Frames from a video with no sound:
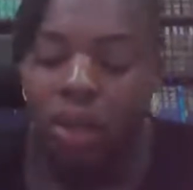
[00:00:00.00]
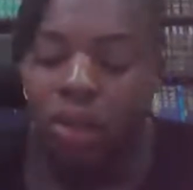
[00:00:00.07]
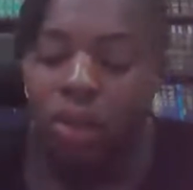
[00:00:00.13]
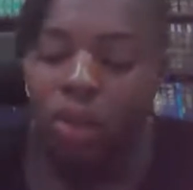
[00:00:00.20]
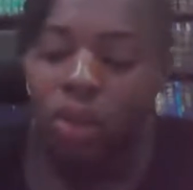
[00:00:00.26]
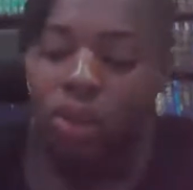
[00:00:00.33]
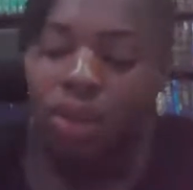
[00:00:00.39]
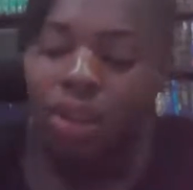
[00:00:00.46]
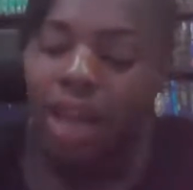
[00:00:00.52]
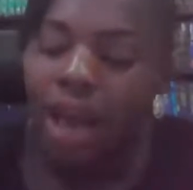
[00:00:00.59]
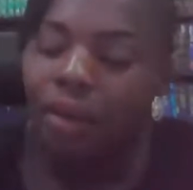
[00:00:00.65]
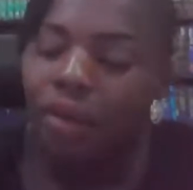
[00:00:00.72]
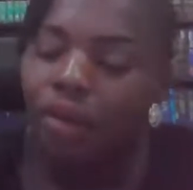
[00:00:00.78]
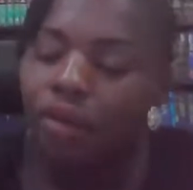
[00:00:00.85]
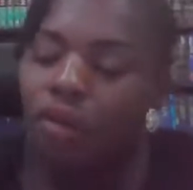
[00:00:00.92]
So you just said,
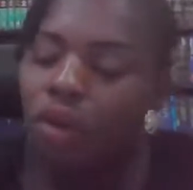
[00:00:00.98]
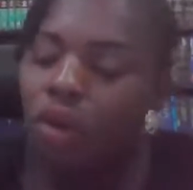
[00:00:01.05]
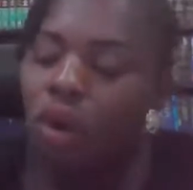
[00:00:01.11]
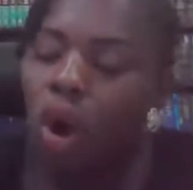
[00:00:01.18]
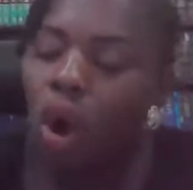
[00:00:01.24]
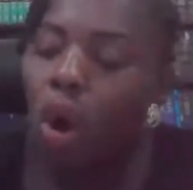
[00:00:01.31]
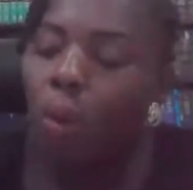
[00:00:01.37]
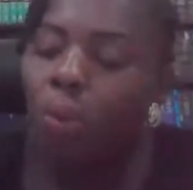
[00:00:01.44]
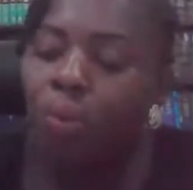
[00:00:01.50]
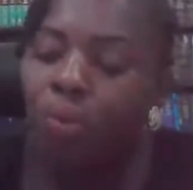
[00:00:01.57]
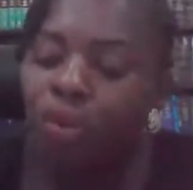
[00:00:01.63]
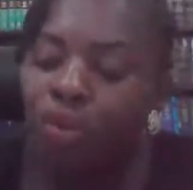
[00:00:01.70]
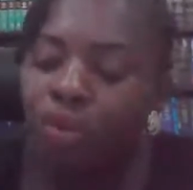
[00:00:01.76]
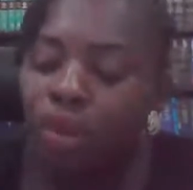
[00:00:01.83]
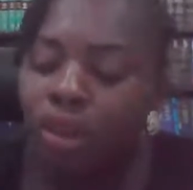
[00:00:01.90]
I revoke all
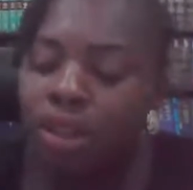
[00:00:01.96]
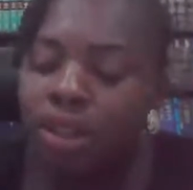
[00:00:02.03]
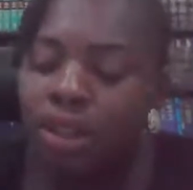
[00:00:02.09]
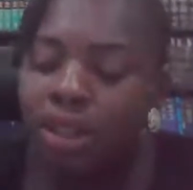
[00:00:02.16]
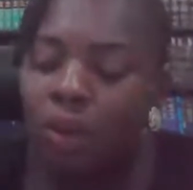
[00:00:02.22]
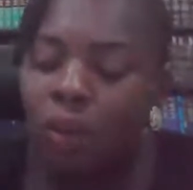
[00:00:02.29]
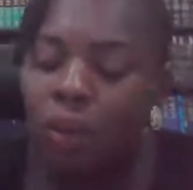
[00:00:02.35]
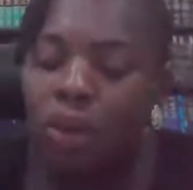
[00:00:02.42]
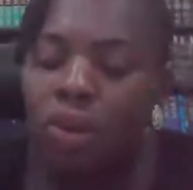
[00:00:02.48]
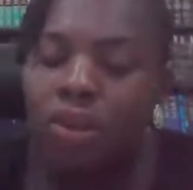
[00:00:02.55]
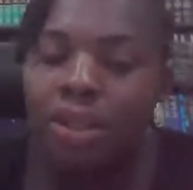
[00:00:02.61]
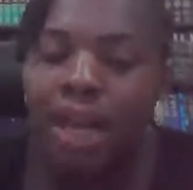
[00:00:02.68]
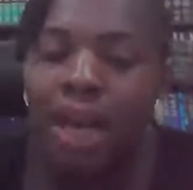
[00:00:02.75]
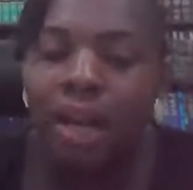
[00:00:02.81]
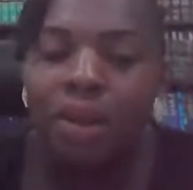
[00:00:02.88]
previous
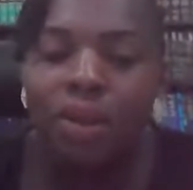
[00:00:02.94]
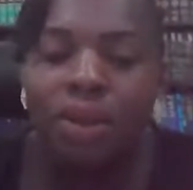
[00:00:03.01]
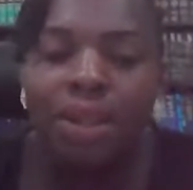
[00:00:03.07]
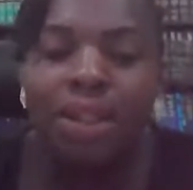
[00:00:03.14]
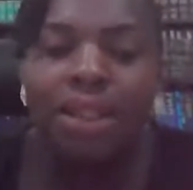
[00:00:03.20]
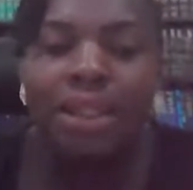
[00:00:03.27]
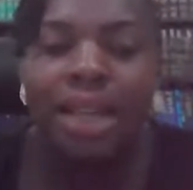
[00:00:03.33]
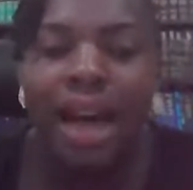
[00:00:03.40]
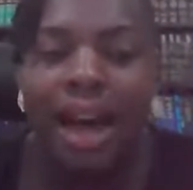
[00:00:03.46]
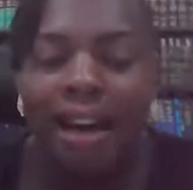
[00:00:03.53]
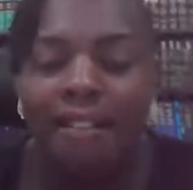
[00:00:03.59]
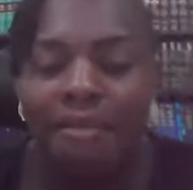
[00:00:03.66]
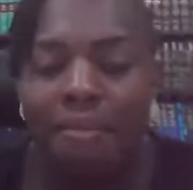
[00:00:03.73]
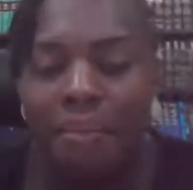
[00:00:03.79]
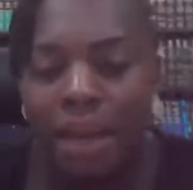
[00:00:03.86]
wills and codices I
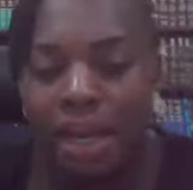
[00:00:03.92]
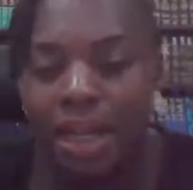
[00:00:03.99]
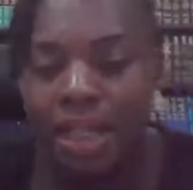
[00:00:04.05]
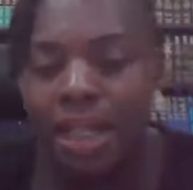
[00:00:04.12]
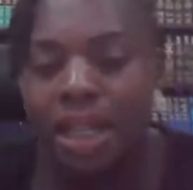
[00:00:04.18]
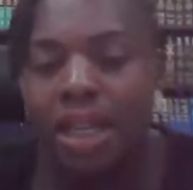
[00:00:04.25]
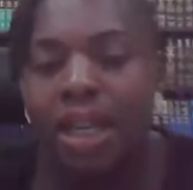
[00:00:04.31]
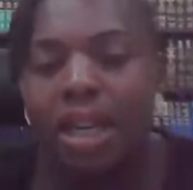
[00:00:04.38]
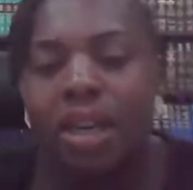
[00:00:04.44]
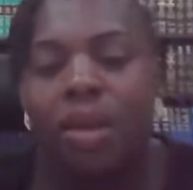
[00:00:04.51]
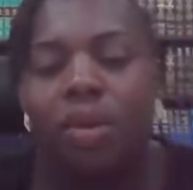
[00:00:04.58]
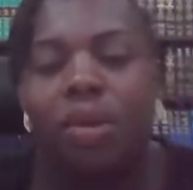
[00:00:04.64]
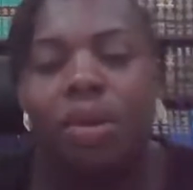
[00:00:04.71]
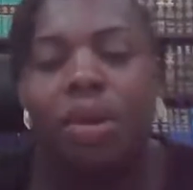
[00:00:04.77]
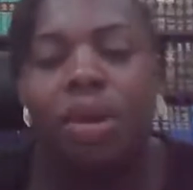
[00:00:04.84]
have made,
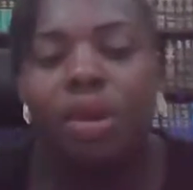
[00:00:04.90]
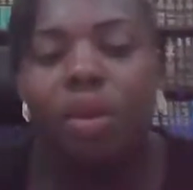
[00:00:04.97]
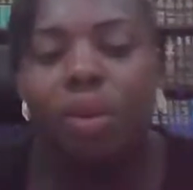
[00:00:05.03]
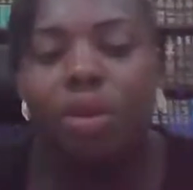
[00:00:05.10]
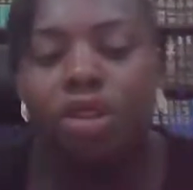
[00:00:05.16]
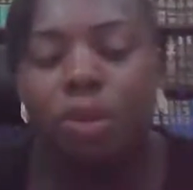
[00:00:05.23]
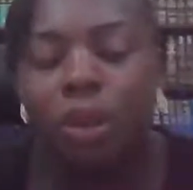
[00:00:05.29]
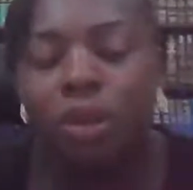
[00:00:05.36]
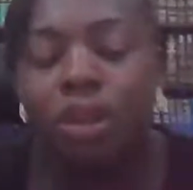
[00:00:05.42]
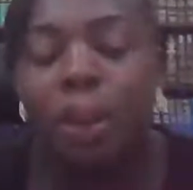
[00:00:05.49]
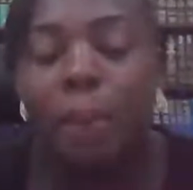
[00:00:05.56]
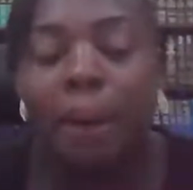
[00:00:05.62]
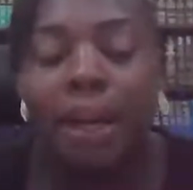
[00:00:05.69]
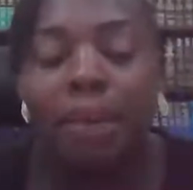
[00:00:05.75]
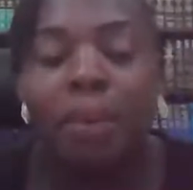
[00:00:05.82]
with respect to the
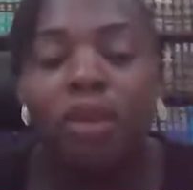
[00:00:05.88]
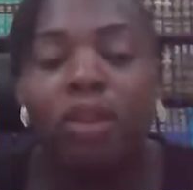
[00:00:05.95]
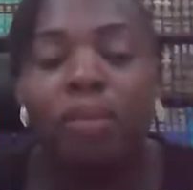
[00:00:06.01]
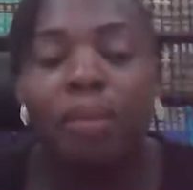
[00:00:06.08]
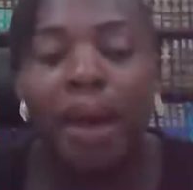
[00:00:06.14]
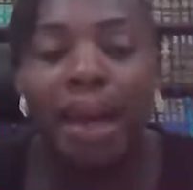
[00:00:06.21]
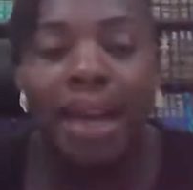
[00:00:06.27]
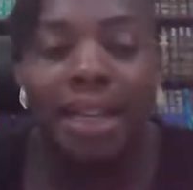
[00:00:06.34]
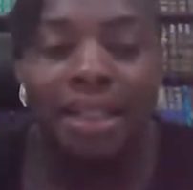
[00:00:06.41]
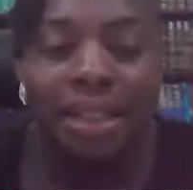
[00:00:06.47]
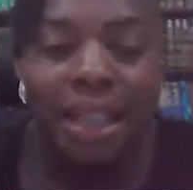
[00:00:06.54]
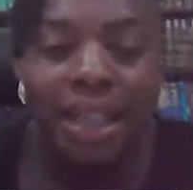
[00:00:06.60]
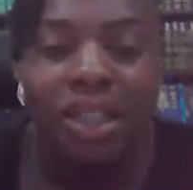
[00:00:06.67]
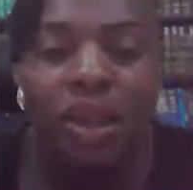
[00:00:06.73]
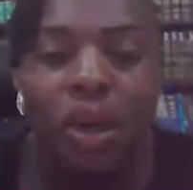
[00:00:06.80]
management of my
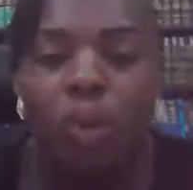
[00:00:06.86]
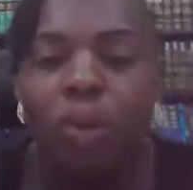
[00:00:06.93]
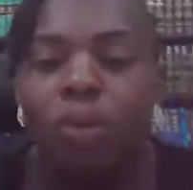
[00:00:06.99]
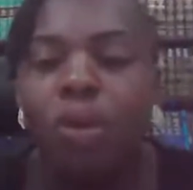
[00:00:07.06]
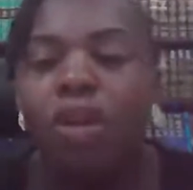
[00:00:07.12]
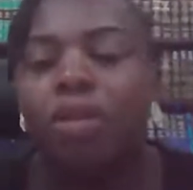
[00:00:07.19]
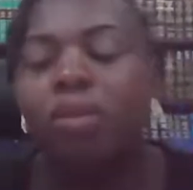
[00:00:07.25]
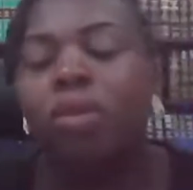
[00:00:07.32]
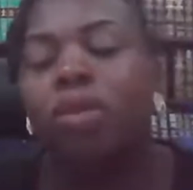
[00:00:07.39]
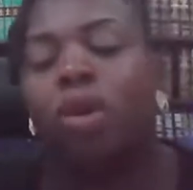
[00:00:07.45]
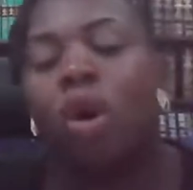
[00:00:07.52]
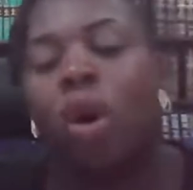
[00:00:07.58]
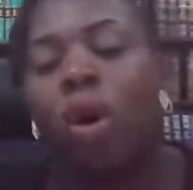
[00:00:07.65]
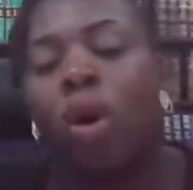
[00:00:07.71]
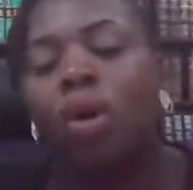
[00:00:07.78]
estate or with respect for
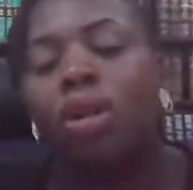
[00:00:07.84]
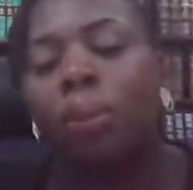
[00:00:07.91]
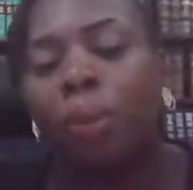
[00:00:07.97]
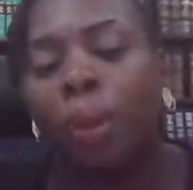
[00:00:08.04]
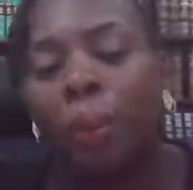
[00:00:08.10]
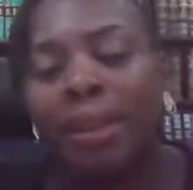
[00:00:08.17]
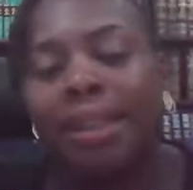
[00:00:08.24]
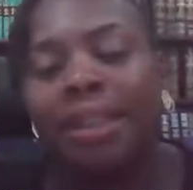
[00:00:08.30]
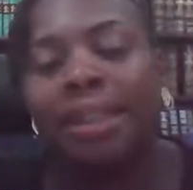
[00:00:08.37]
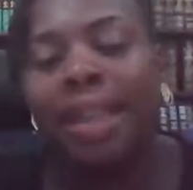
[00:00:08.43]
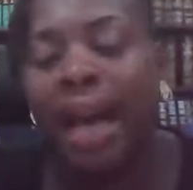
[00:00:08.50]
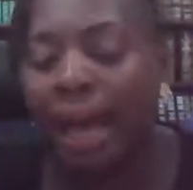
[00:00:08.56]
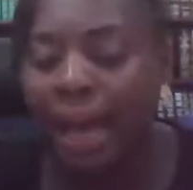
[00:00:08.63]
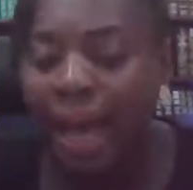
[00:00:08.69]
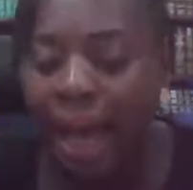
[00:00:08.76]
all the properties
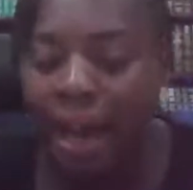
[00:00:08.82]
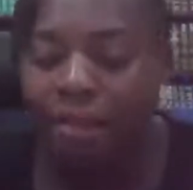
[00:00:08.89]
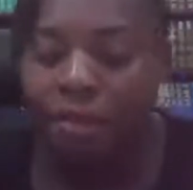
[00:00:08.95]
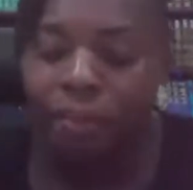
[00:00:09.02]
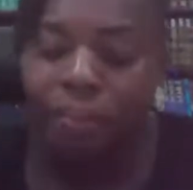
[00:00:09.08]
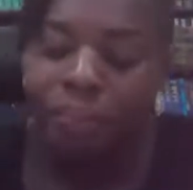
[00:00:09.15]
I have.